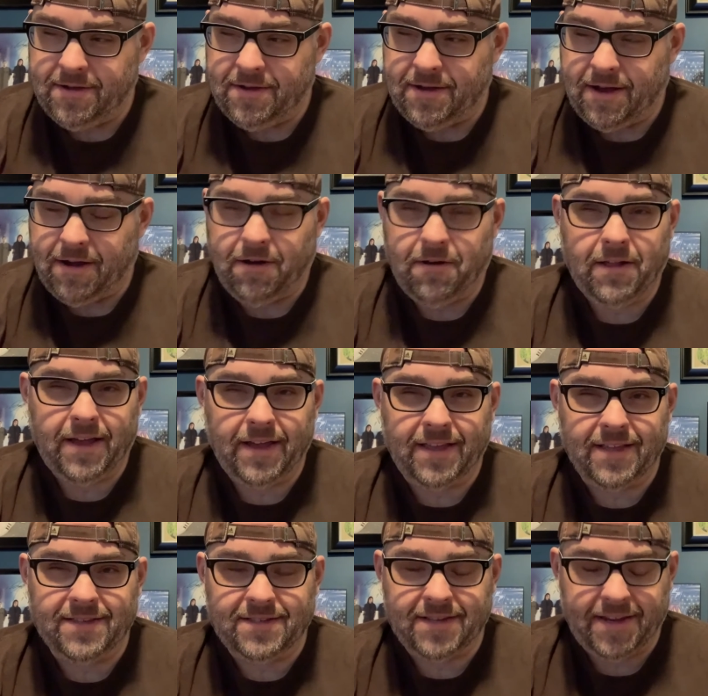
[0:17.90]
all I
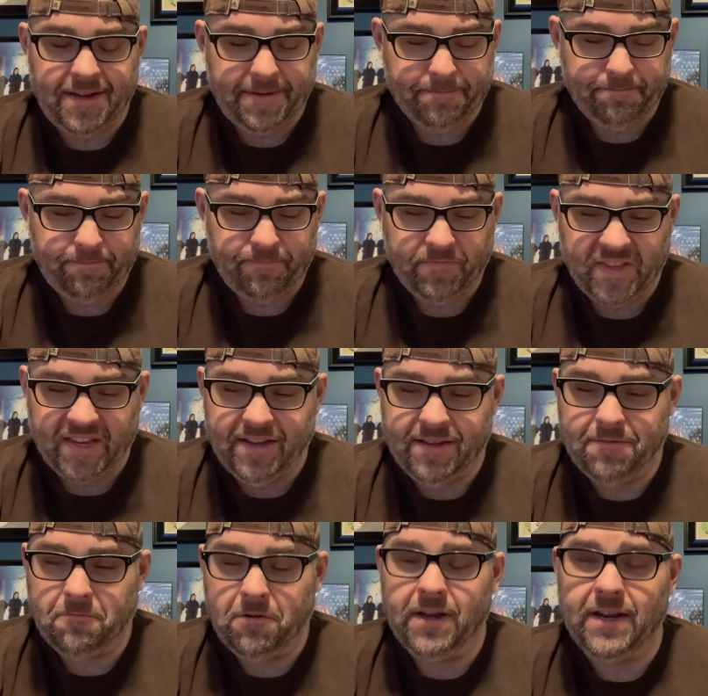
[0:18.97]
can say.
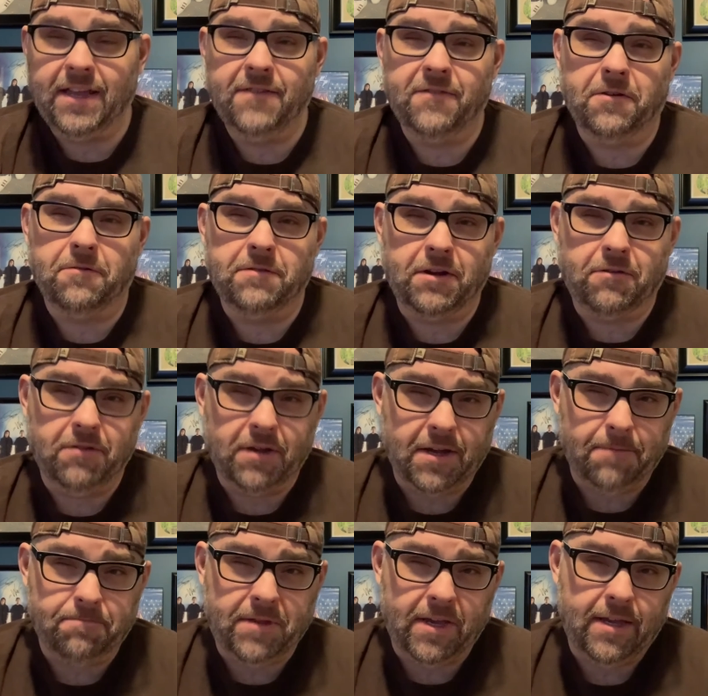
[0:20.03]
Want to give everyone a quick
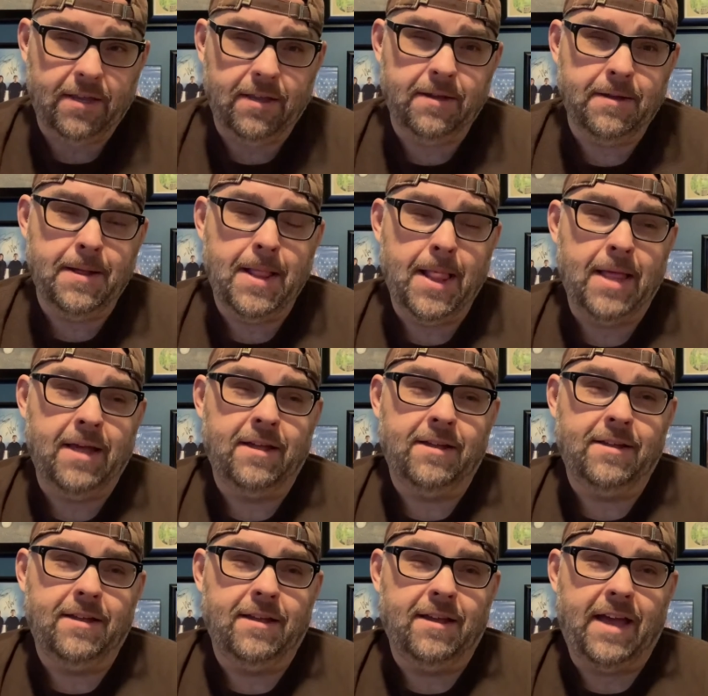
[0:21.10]
update.
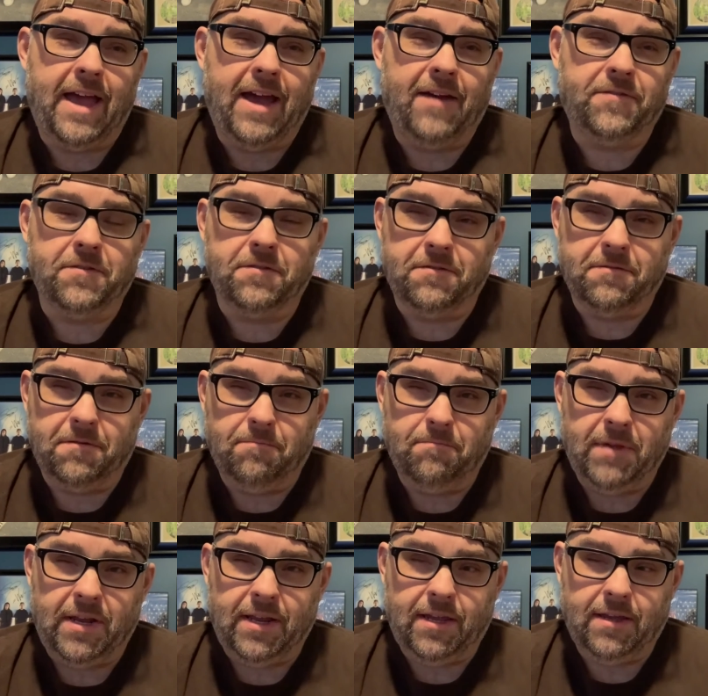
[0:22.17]
After
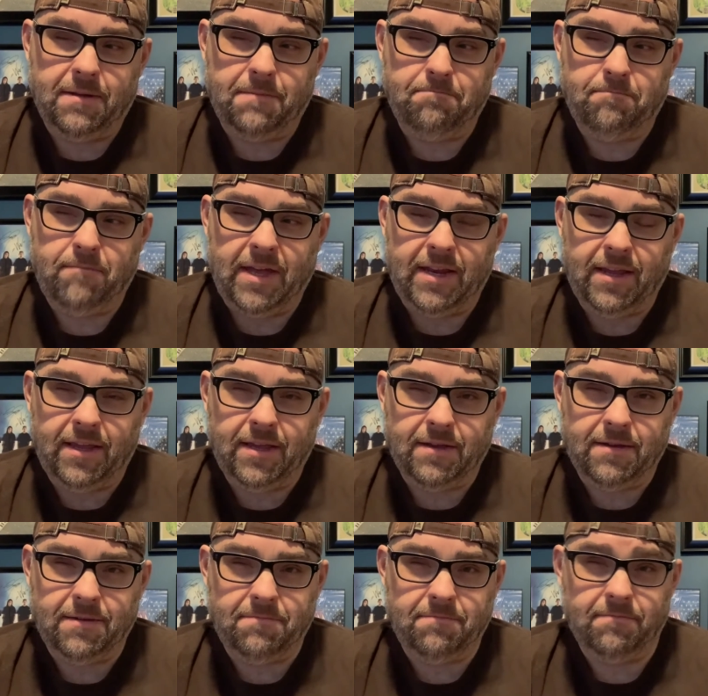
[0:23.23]
many, many,
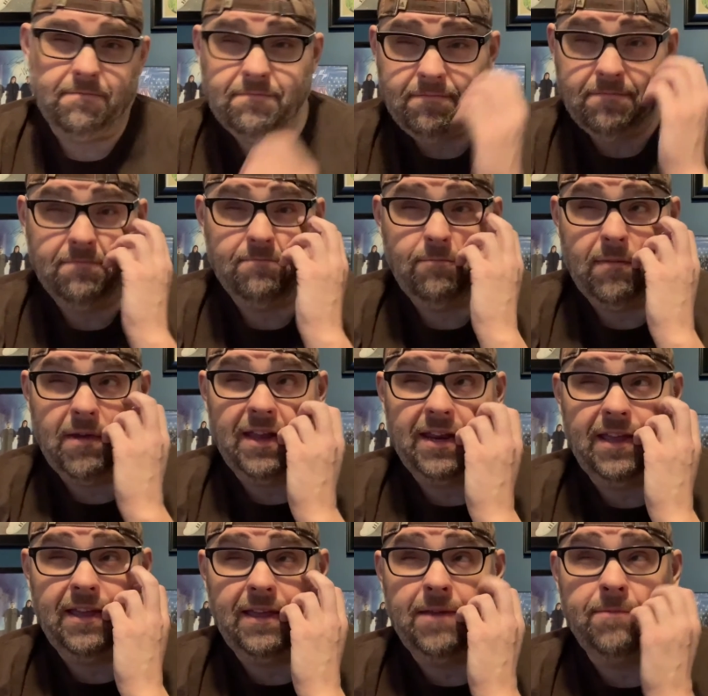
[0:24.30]

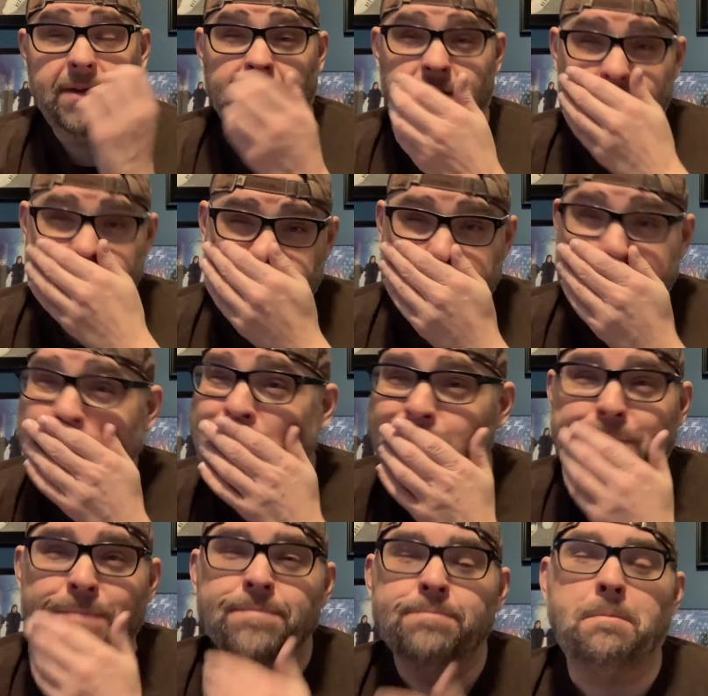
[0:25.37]
many emails,
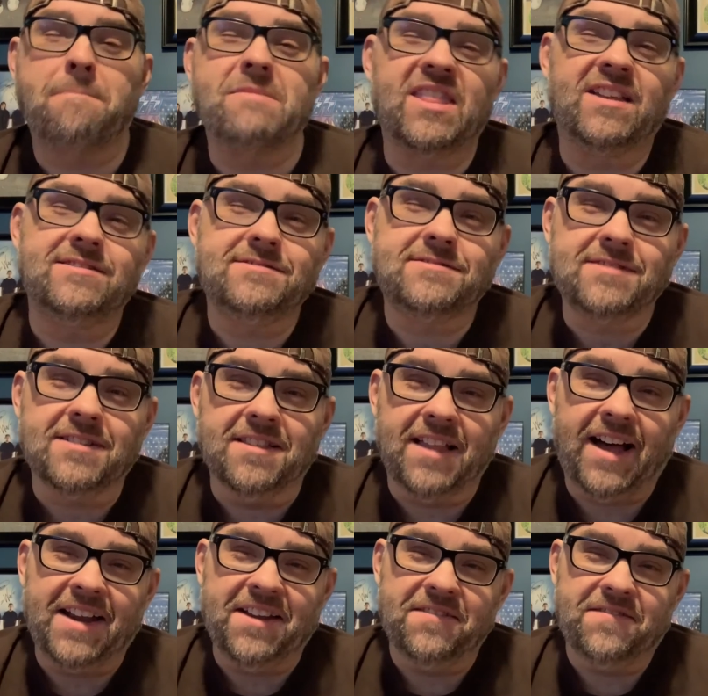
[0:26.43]
a
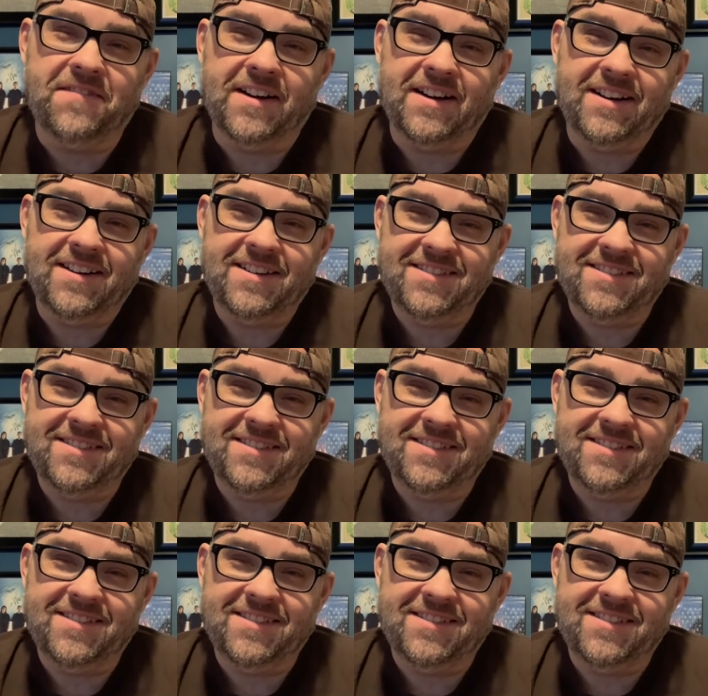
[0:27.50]
lot of uh,